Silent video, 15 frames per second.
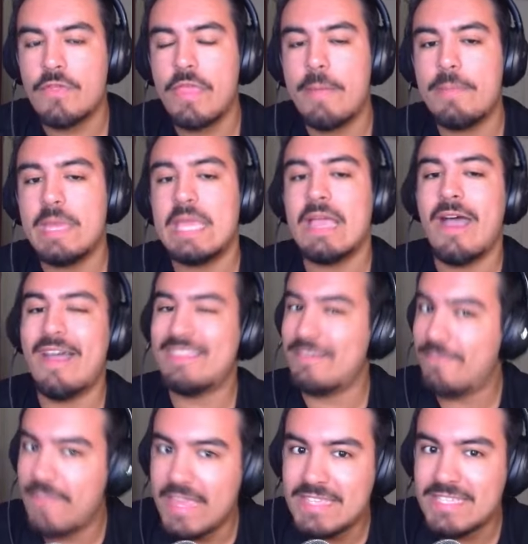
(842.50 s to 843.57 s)
that be at the
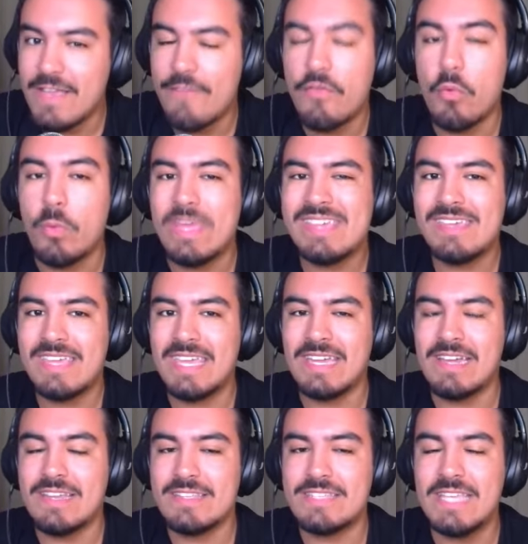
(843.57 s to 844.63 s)
face of a weak
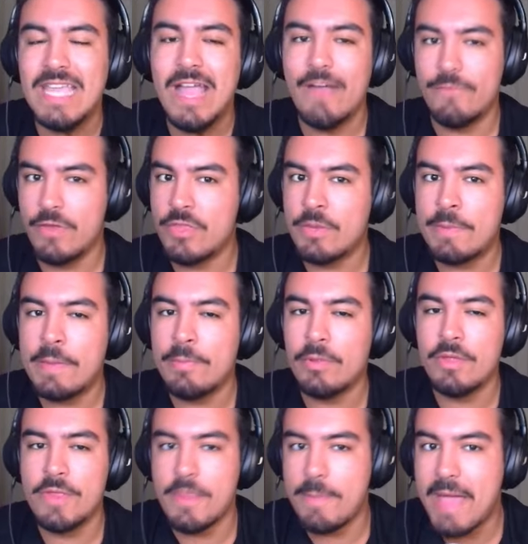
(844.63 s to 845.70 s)
candidacy of other
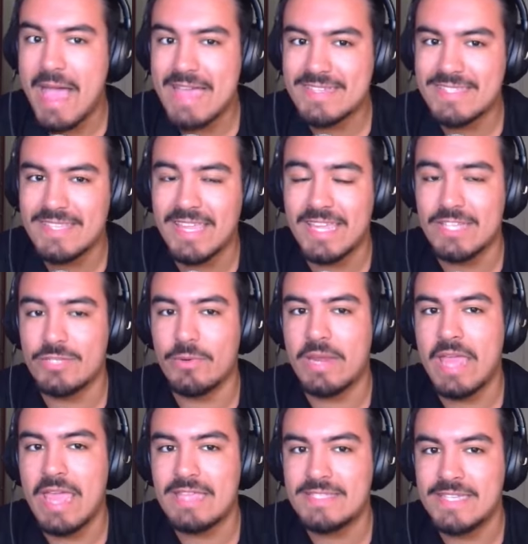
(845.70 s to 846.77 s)
people in the past, like in
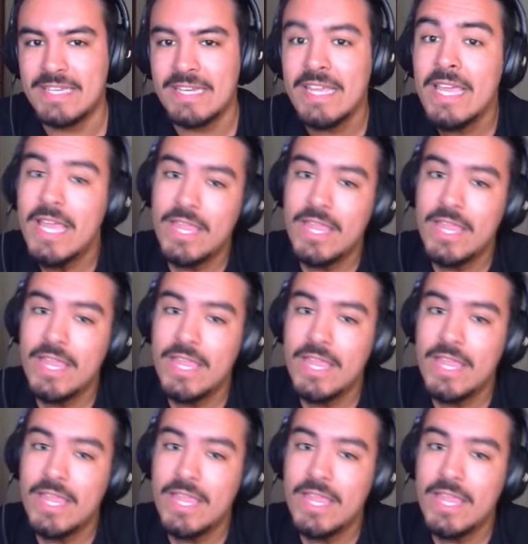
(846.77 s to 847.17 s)
2018.